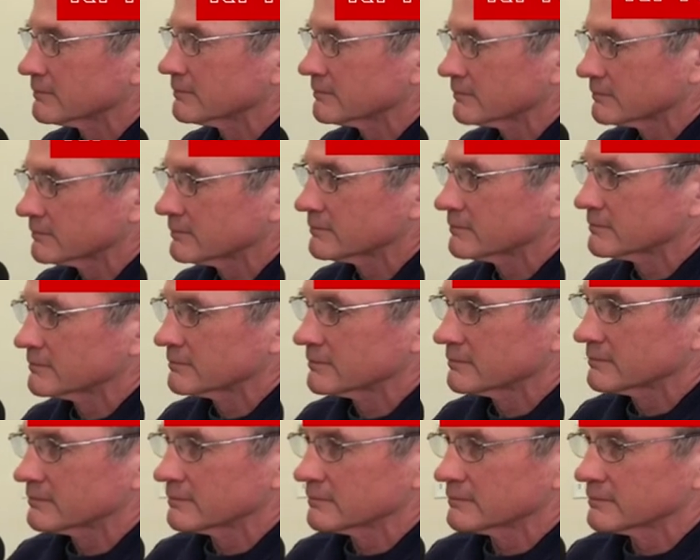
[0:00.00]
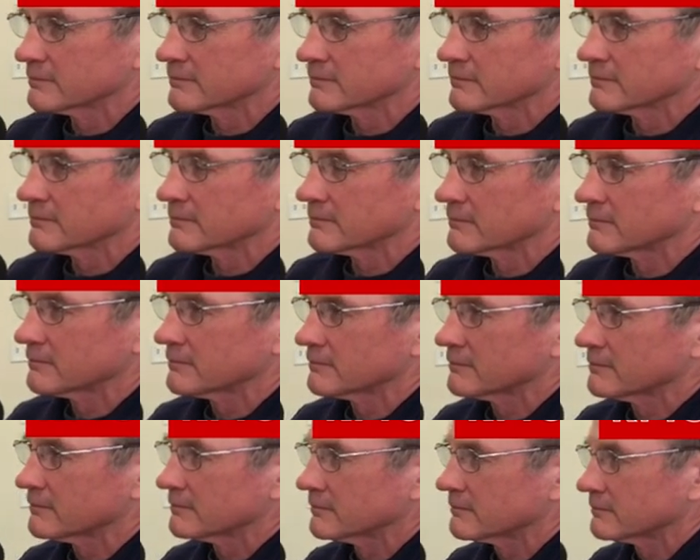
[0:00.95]

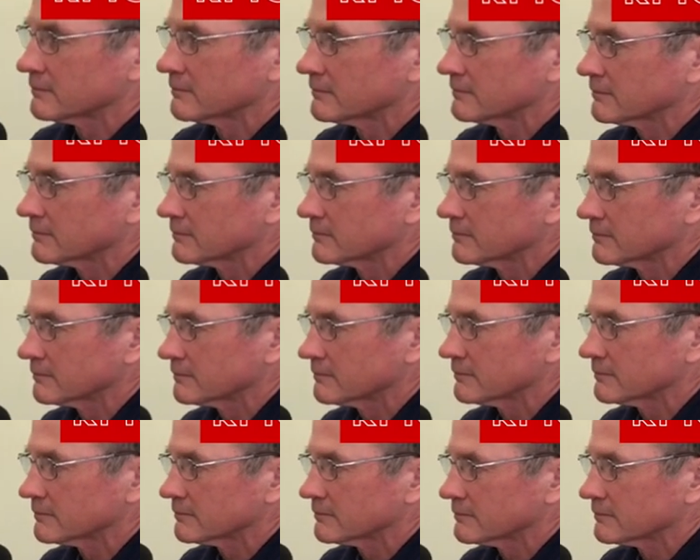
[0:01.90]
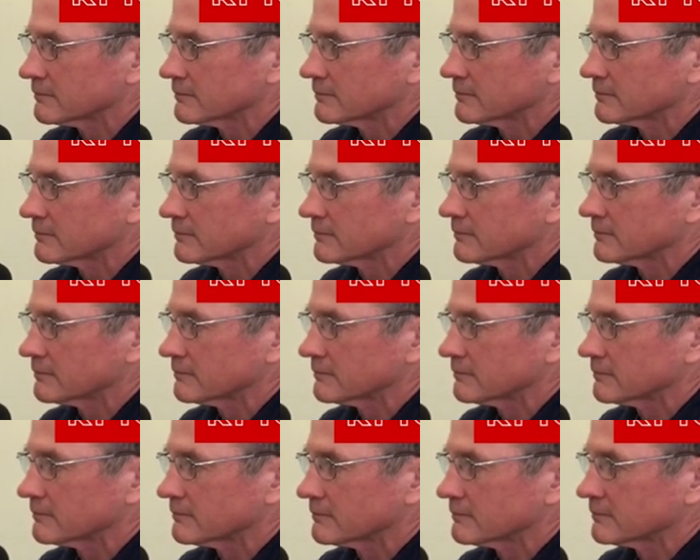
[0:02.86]

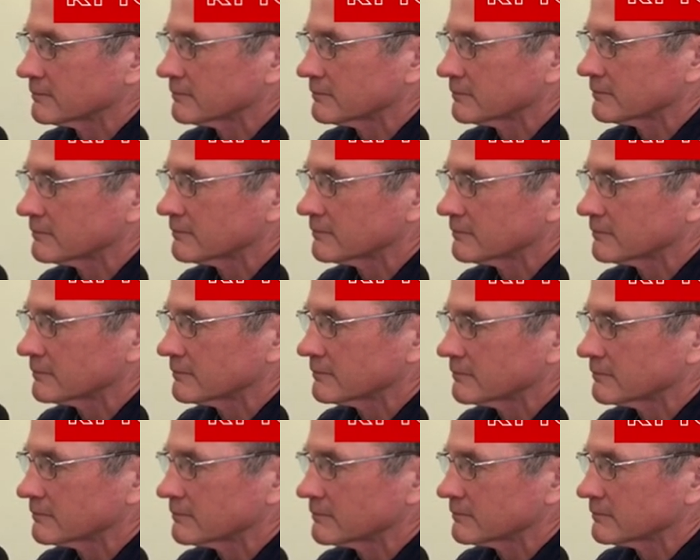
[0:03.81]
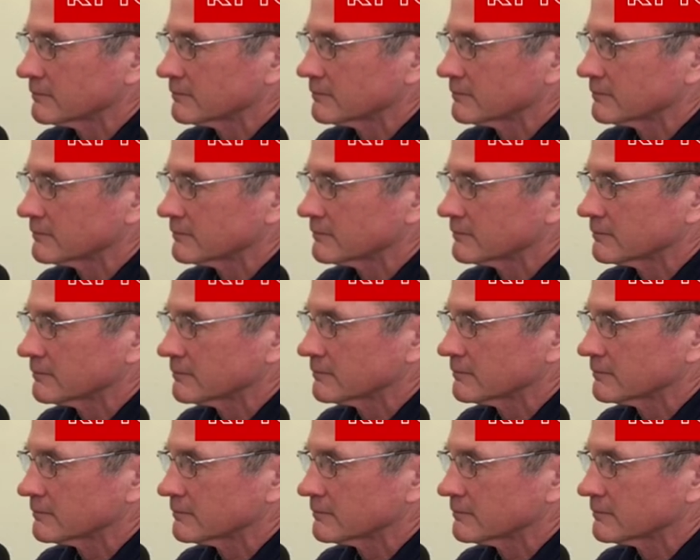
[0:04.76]
(silent)